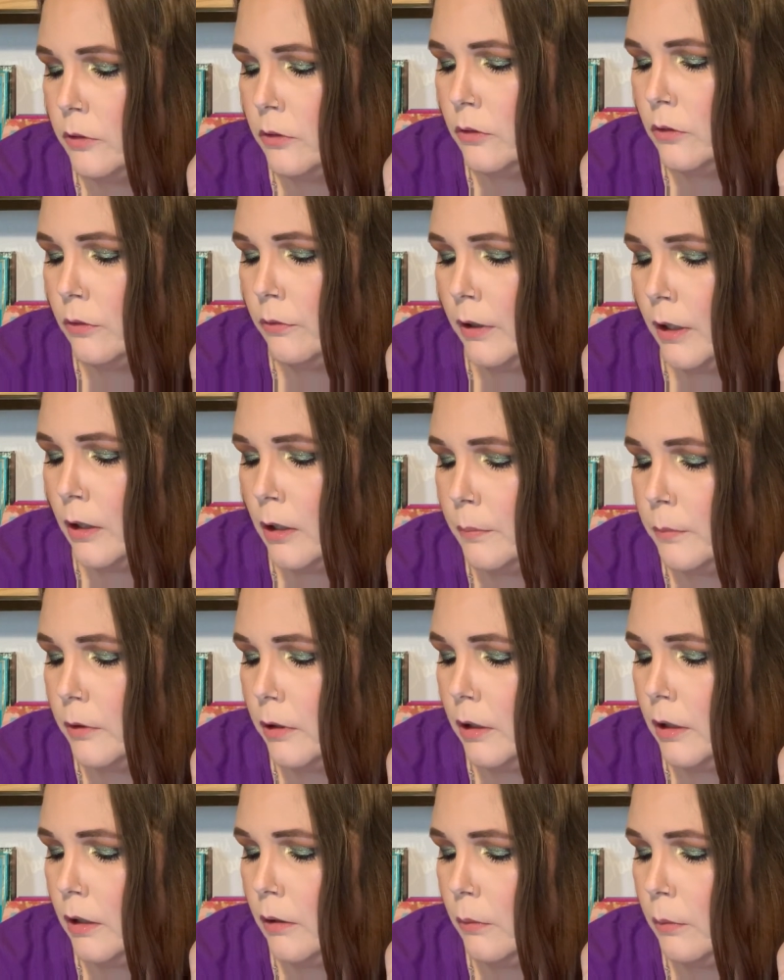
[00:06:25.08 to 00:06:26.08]
Developed
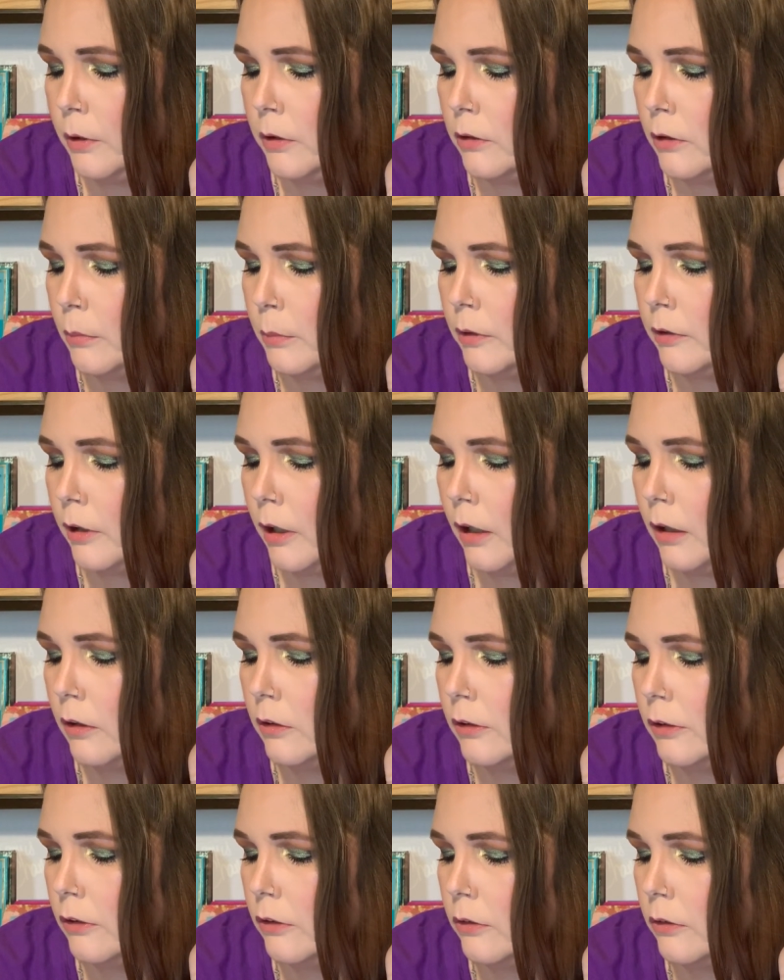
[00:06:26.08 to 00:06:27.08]
with
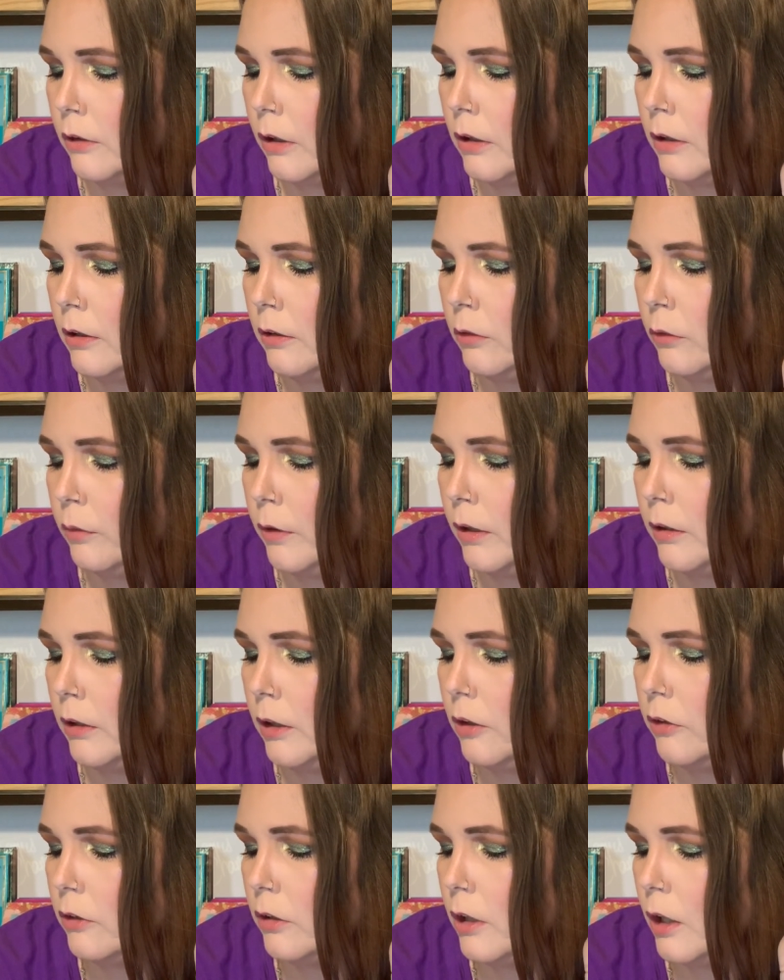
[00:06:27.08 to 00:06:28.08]
dermatologists, this
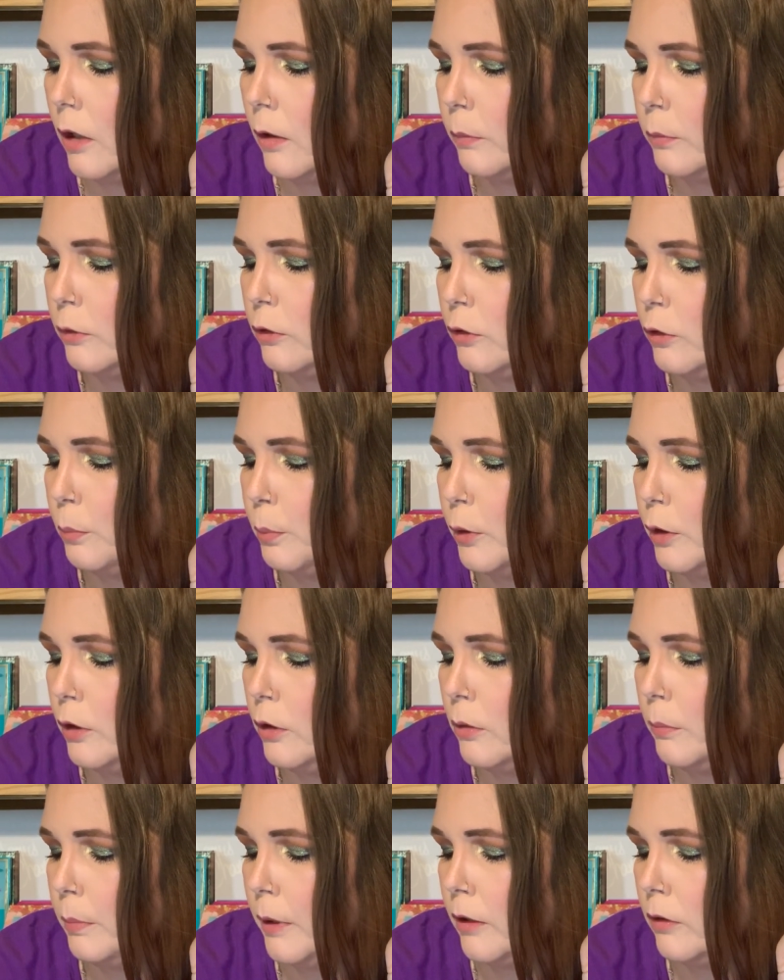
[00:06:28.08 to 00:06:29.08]
foundation helps you put
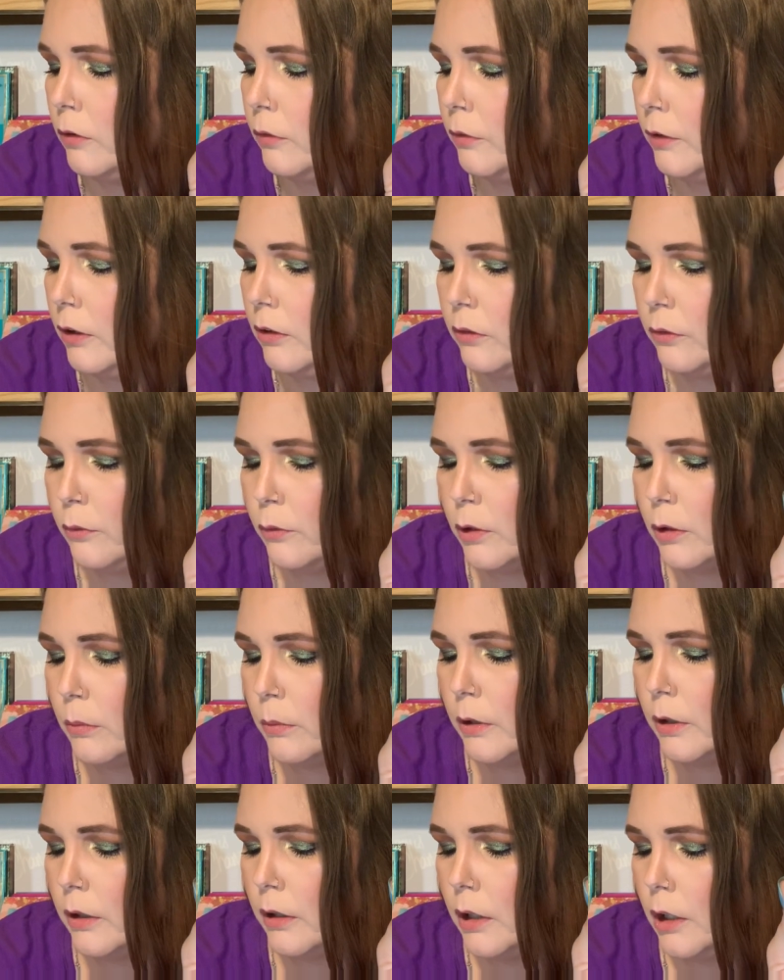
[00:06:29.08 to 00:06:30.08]
your best face
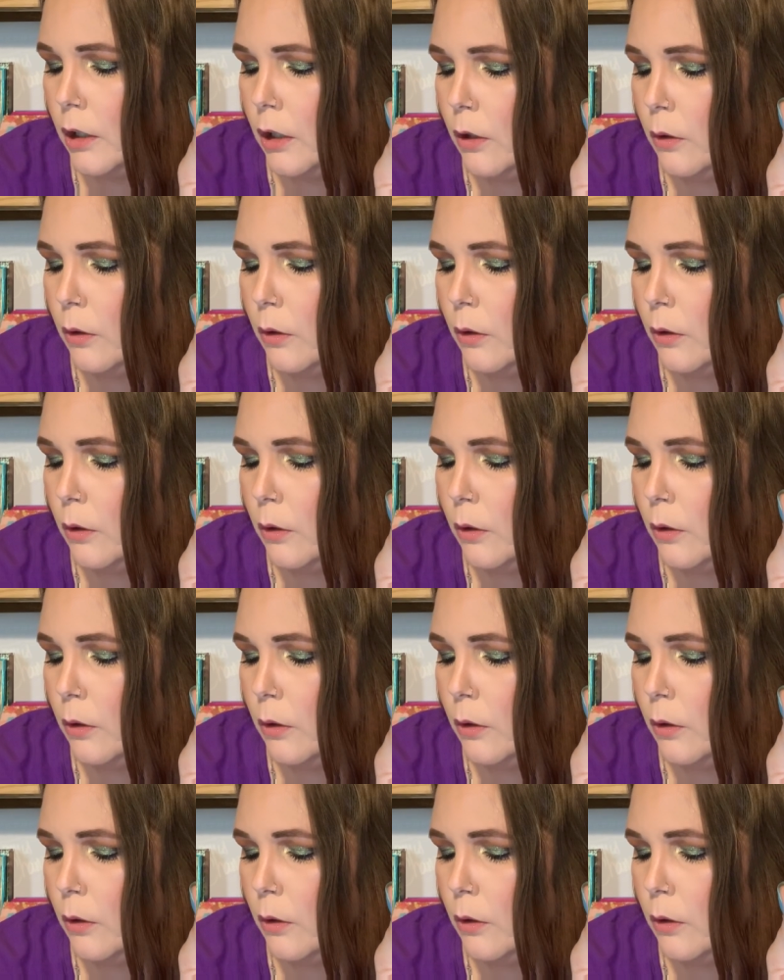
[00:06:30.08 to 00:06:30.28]
forward.